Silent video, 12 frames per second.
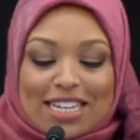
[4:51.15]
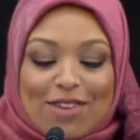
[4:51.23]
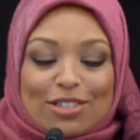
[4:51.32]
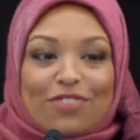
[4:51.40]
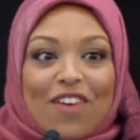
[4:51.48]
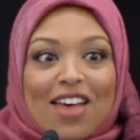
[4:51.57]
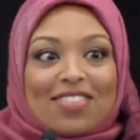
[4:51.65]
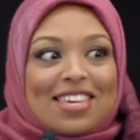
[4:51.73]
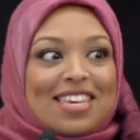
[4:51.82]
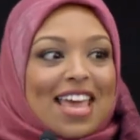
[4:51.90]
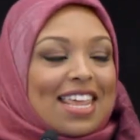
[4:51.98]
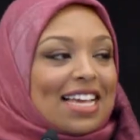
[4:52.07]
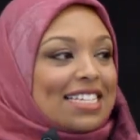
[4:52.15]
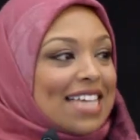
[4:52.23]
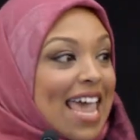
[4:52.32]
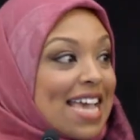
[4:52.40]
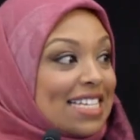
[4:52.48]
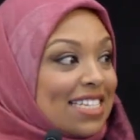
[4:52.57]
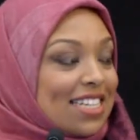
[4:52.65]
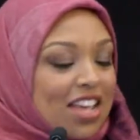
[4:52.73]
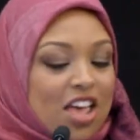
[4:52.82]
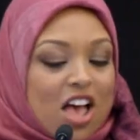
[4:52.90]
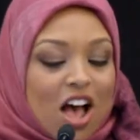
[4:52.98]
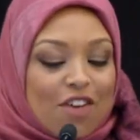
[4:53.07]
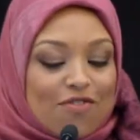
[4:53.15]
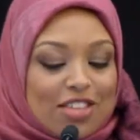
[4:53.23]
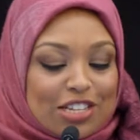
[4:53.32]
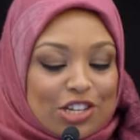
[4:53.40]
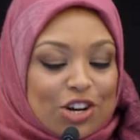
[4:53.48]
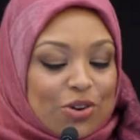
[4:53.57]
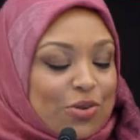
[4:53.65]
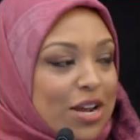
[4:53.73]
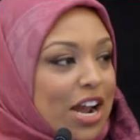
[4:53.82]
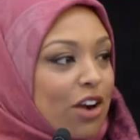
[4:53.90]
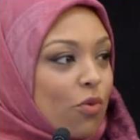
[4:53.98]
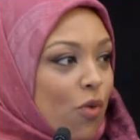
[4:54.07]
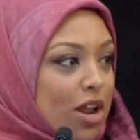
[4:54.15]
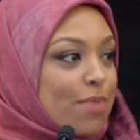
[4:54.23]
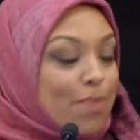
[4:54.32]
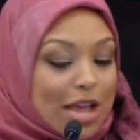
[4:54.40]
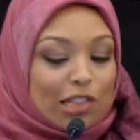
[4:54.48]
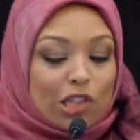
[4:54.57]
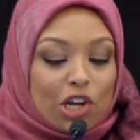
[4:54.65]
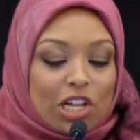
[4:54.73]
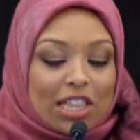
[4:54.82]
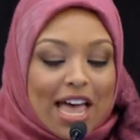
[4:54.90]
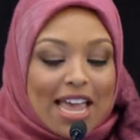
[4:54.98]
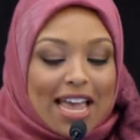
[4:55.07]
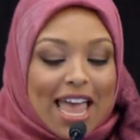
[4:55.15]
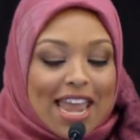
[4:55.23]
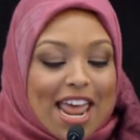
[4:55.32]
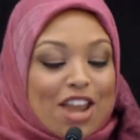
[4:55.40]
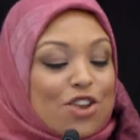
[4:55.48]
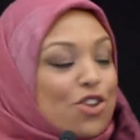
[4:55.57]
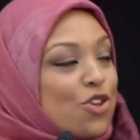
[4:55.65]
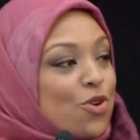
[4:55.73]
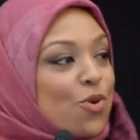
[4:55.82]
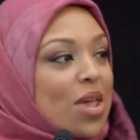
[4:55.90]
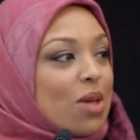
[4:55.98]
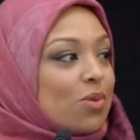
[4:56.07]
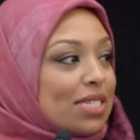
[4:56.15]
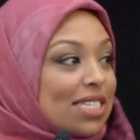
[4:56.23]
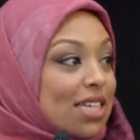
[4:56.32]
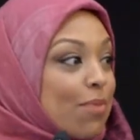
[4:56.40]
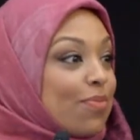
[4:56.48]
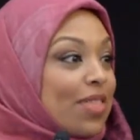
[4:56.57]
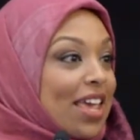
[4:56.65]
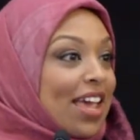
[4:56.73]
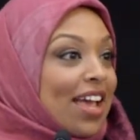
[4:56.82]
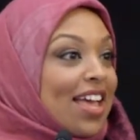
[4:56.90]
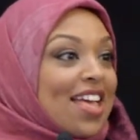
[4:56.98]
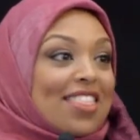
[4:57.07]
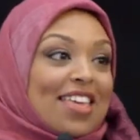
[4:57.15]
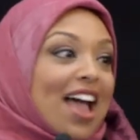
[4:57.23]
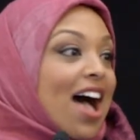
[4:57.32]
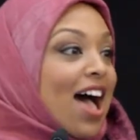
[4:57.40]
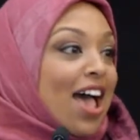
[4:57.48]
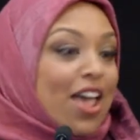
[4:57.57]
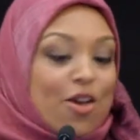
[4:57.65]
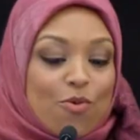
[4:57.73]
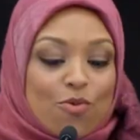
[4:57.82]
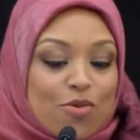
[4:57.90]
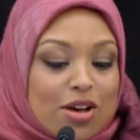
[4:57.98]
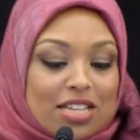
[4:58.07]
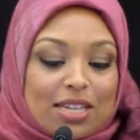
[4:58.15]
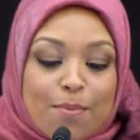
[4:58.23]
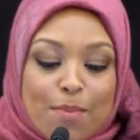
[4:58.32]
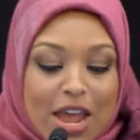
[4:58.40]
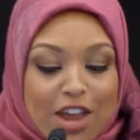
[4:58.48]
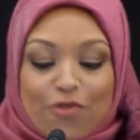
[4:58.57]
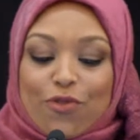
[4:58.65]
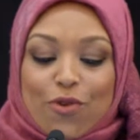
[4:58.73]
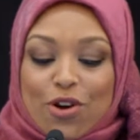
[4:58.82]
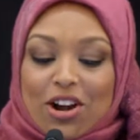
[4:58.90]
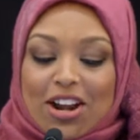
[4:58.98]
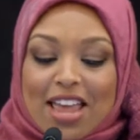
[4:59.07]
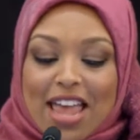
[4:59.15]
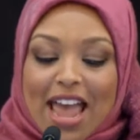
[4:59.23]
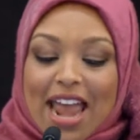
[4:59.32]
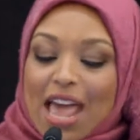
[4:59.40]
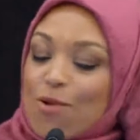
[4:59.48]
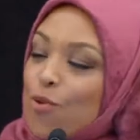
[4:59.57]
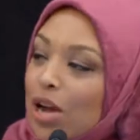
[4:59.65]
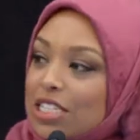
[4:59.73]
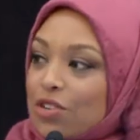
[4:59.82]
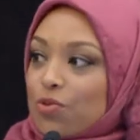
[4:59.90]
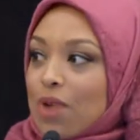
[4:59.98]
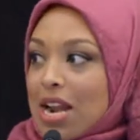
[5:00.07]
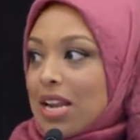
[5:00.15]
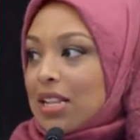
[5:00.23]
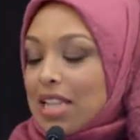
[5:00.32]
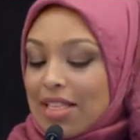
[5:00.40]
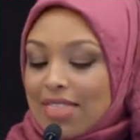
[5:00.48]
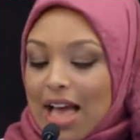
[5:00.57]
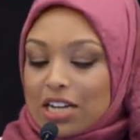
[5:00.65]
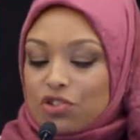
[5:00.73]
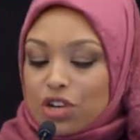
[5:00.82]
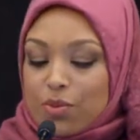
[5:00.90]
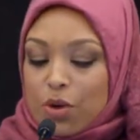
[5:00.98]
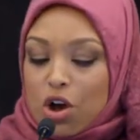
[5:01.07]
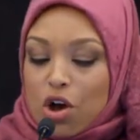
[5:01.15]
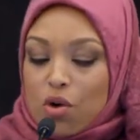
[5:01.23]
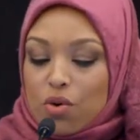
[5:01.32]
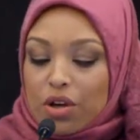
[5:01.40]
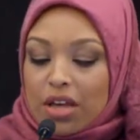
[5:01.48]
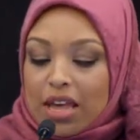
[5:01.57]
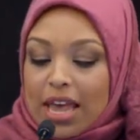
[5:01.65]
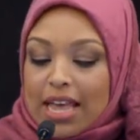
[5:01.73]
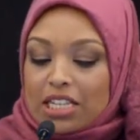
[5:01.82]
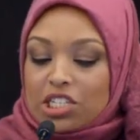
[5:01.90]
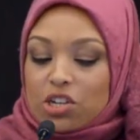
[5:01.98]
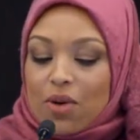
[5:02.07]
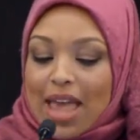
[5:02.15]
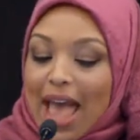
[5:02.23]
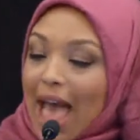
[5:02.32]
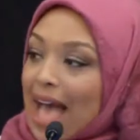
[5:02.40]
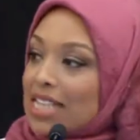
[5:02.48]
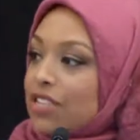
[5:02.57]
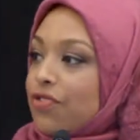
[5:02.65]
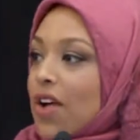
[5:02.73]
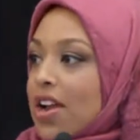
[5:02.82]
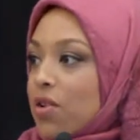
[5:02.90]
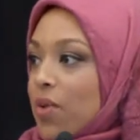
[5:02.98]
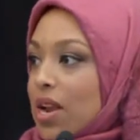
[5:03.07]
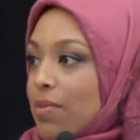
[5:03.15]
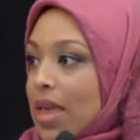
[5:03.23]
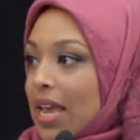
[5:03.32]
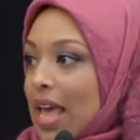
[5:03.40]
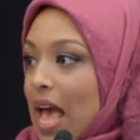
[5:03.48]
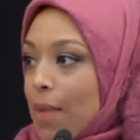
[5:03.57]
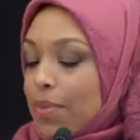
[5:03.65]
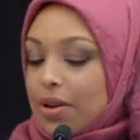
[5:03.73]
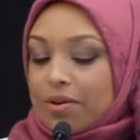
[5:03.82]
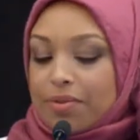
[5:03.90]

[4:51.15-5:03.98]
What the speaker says: And I was finally getting a taste of this career and what it might look like. And I knew it was something that I was made for. And I wasn't ready to let that dream go. And so I had to find a way to make it happen.